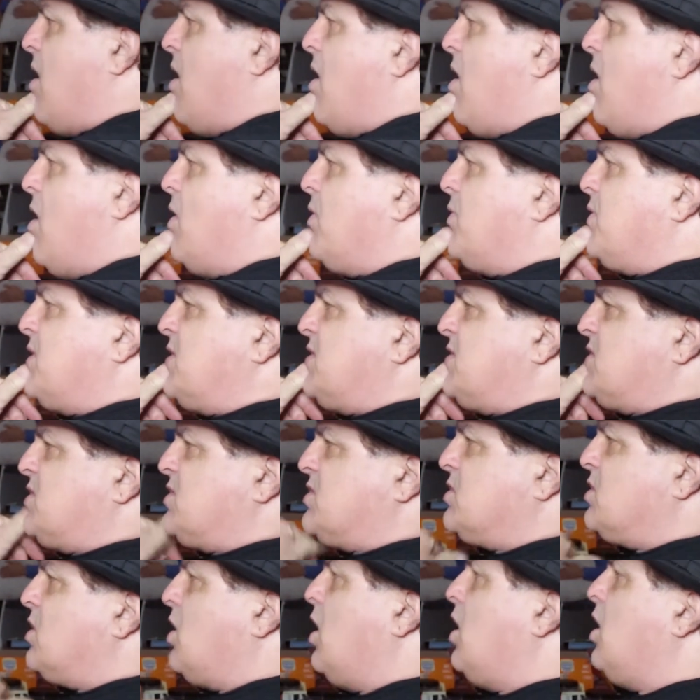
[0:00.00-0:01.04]
all these
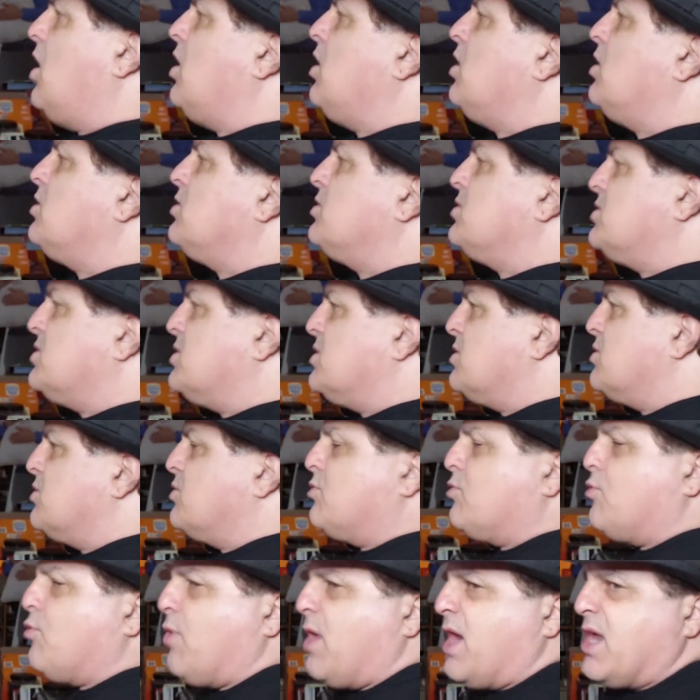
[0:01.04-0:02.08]
skulls and
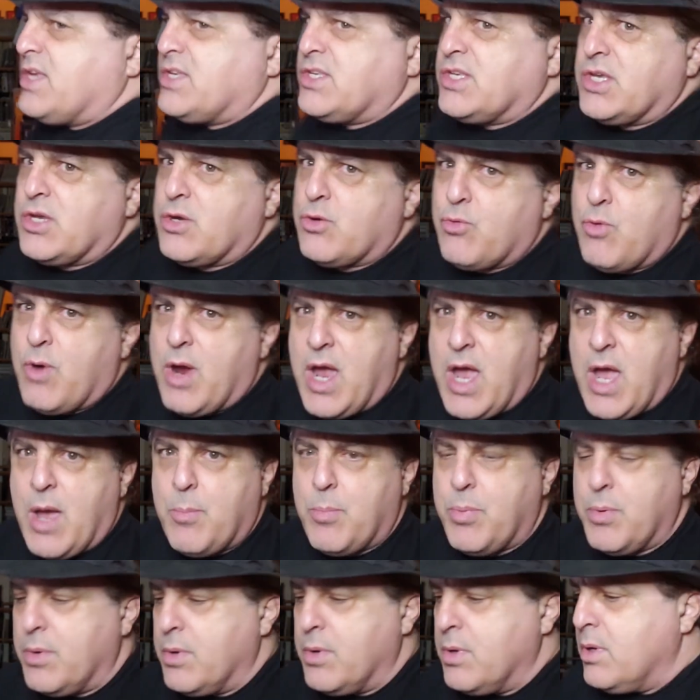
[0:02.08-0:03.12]
crazy crap.
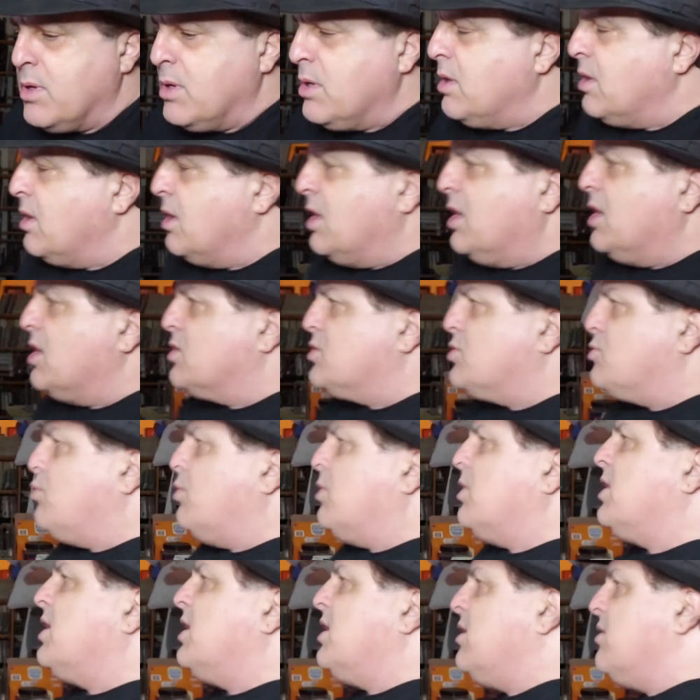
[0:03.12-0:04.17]
It's
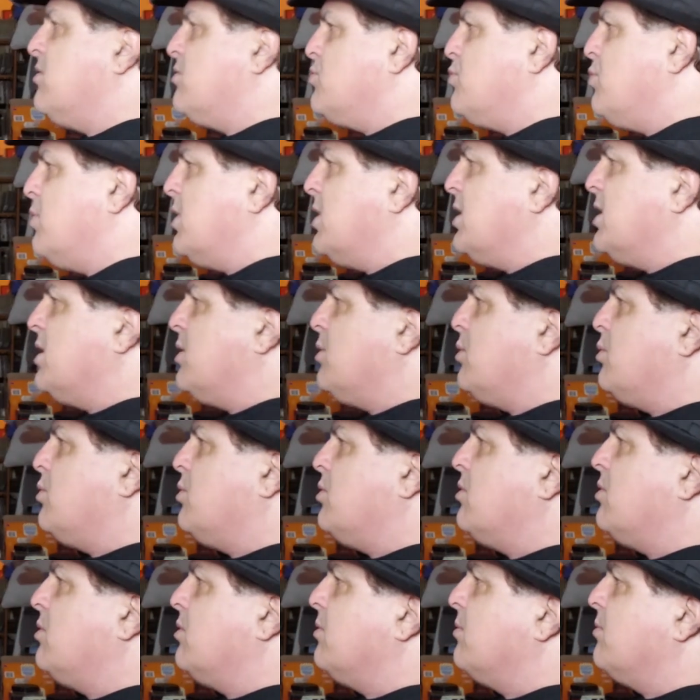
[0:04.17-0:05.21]
really I've never
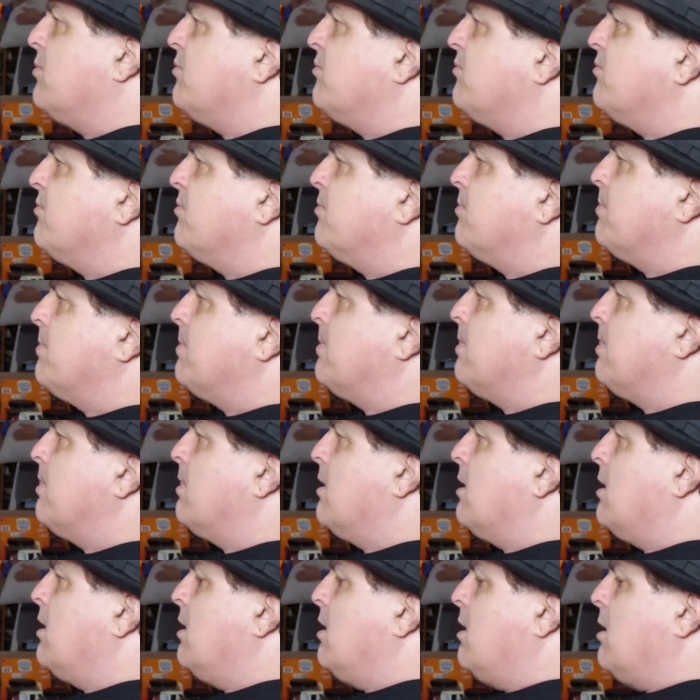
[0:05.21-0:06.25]
seen anything like this
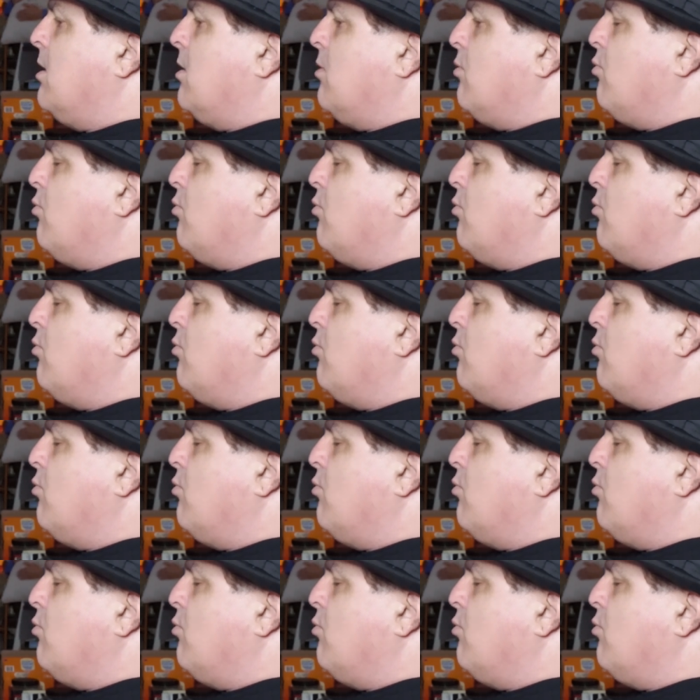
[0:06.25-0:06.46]
before.